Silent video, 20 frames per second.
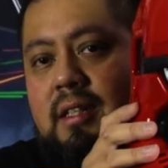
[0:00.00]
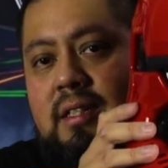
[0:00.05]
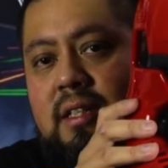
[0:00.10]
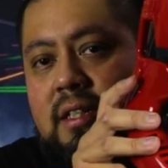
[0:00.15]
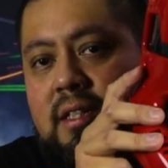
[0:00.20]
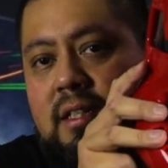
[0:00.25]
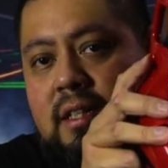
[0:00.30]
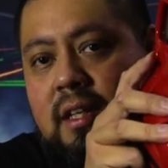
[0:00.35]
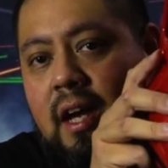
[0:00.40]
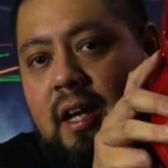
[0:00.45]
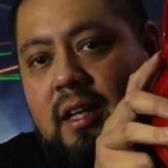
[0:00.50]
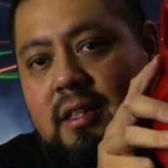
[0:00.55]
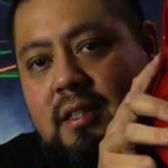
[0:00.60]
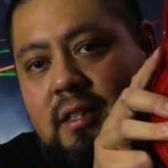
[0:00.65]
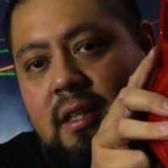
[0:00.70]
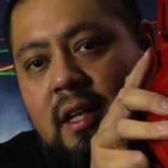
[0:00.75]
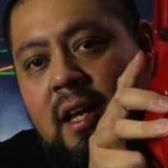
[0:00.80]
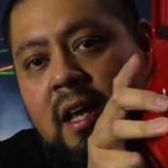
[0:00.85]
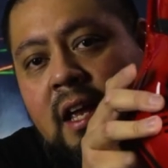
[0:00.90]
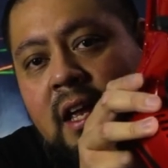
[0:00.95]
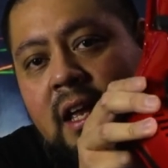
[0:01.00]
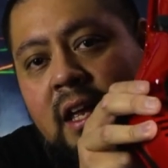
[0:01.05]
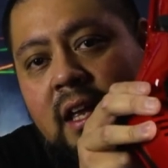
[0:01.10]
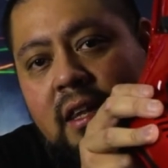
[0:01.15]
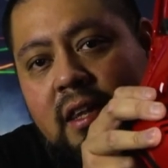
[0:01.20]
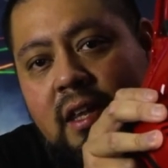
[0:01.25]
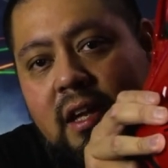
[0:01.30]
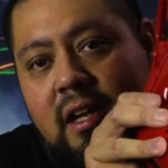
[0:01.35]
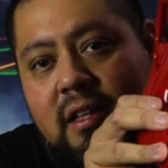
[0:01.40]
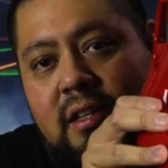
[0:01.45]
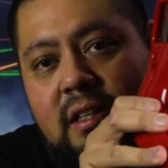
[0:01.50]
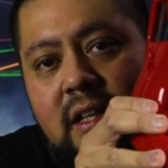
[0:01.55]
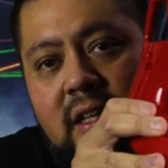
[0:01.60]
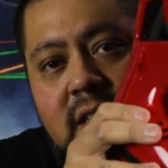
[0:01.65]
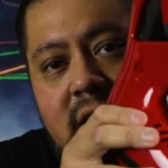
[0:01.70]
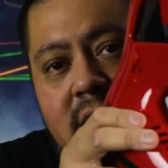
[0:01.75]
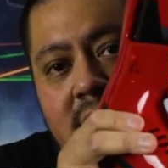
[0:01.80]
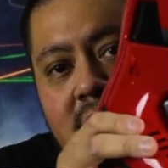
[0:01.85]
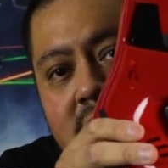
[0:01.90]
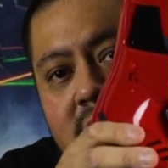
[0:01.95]
it's just nuts. The the
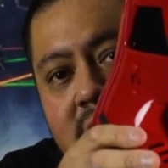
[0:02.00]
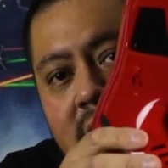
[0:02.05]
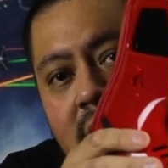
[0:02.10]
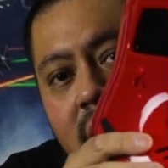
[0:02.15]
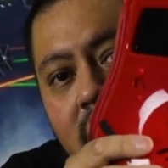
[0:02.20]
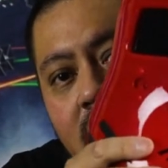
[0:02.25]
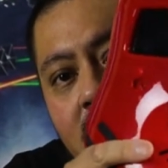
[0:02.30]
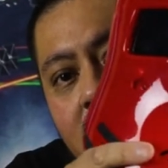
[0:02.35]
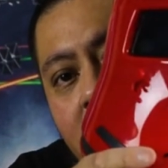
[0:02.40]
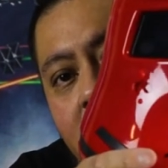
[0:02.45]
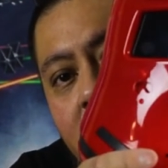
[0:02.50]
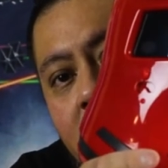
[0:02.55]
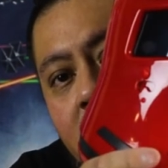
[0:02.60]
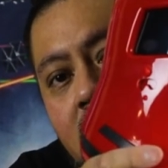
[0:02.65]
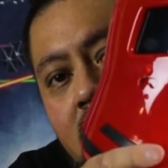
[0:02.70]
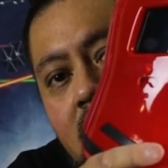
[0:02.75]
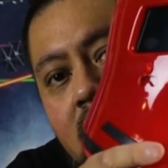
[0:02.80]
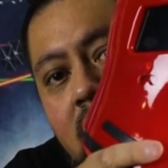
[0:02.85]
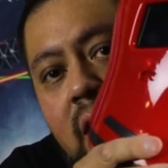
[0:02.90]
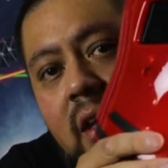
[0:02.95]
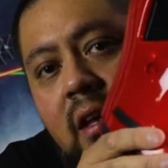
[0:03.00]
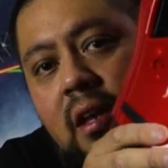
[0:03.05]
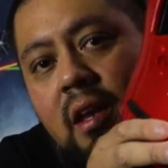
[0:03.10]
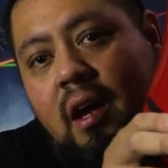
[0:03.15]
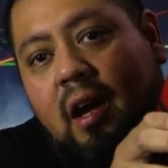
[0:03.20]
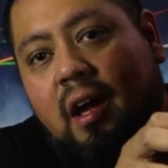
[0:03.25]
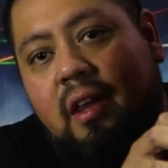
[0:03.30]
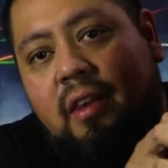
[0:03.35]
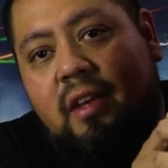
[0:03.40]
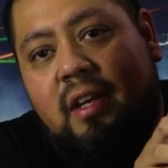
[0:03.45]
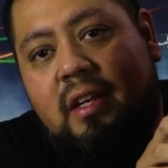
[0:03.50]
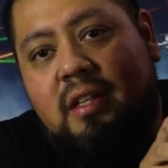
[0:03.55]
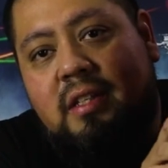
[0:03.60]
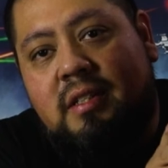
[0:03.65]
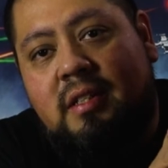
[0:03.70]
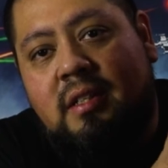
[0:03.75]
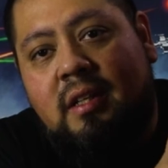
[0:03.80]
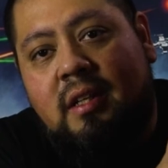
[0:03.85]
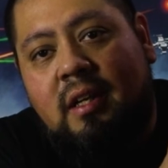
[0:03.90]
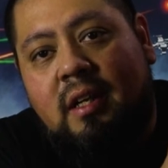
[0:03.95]
detail on
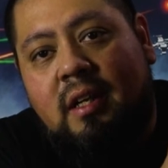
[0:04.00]
this